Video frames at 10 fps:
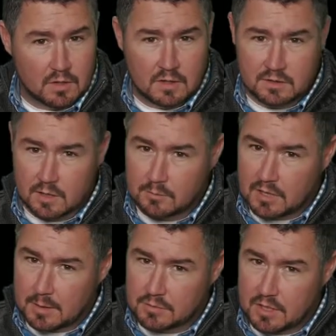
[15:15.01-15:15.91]

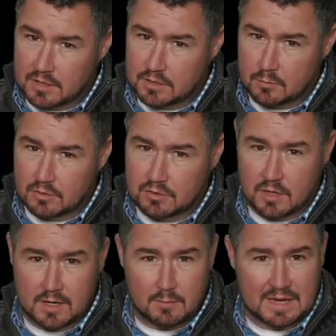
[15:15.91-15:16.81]
Sometimes customers
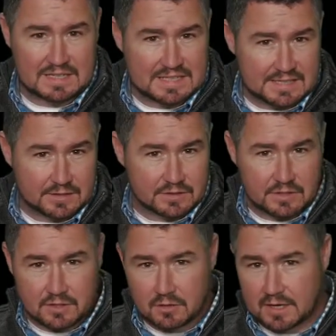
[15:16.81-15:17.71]
try to make deals.
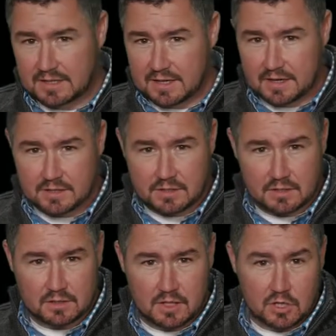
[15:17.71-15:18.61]
They try to get us to
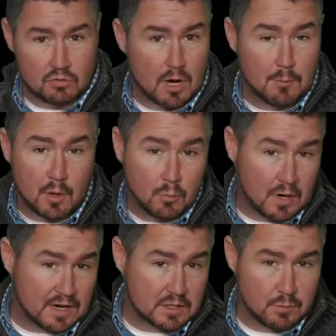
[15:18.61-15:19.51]
drop our
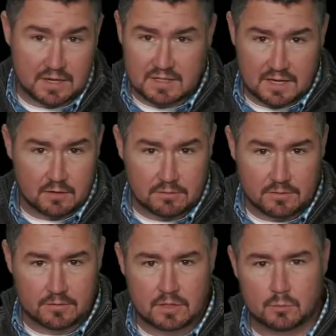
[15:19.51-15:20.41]
price by 10 or
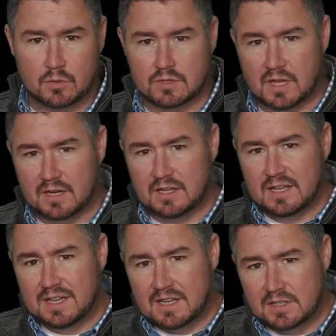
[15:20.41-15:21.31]
15%.
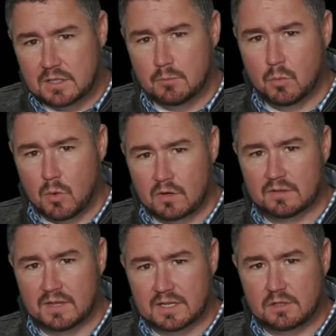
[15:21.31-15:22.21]
It's
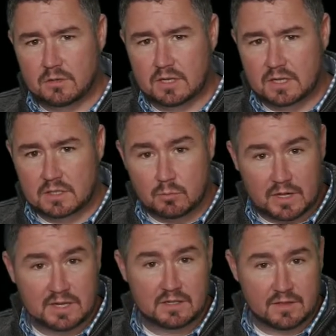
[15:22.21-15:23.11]
important that you can
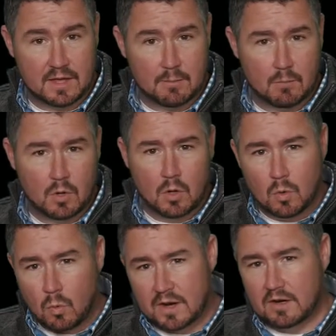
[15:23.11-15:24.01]
explain to them
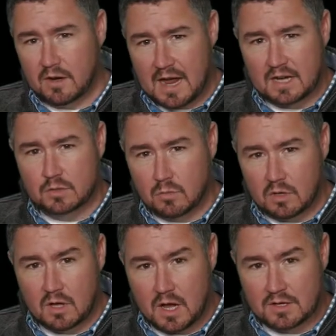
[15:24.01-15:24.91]
what your actual
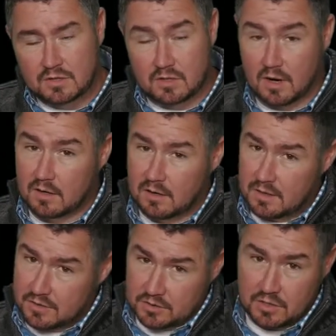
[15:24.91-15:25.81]
costs are,
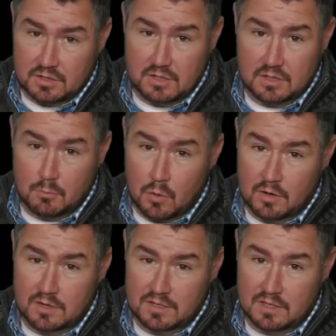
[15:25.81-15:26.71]
just as
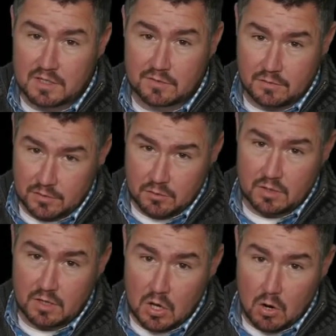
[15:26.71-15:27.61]
important as it is for you
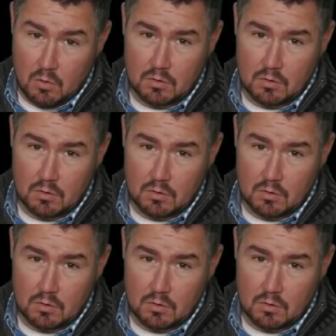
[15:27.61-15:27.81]
to know.